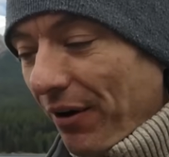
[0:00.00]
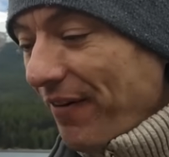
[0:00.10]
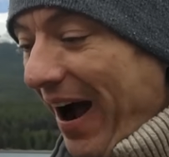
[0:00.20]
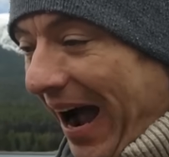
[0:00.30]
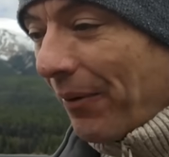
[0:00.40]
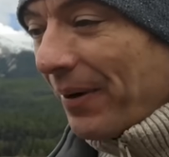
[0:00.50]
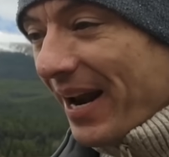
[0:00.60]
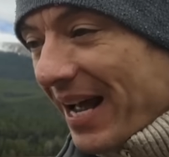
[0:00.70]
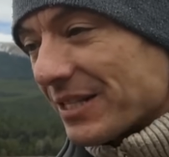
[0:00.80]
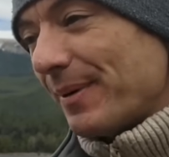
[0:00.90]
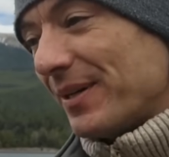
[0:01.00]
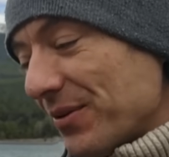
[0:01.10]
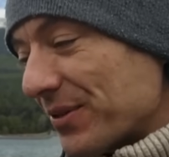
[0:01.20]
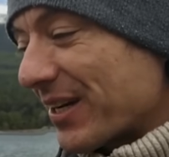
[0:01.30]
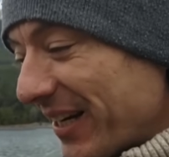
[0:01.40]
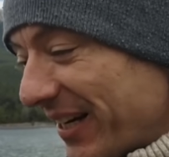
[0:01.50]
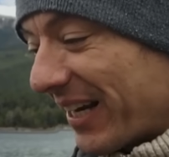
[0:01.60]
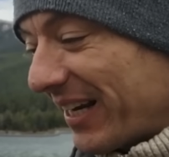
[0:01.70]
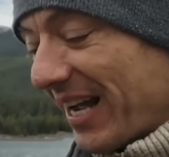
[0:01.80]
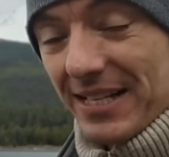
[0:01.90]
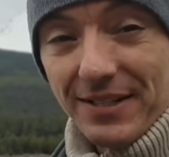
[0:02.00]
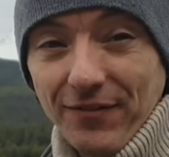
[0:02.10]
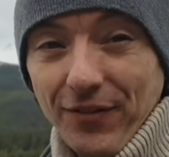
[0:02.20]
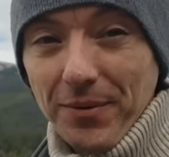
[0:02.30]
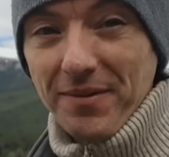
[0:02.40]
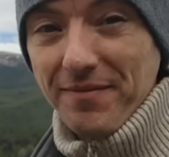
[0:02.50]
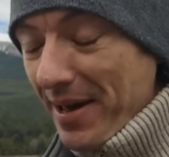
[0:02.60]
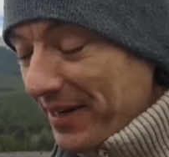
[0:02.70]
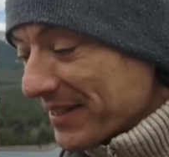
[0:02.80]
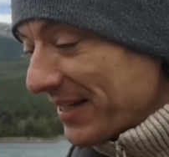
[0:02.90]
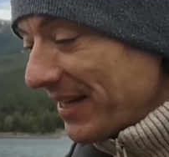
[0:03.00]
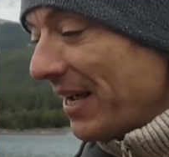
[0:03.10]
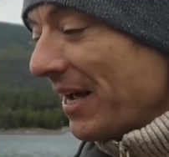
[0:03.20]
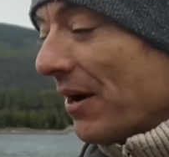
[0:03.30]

of how it has been used clinically as a form of medicine.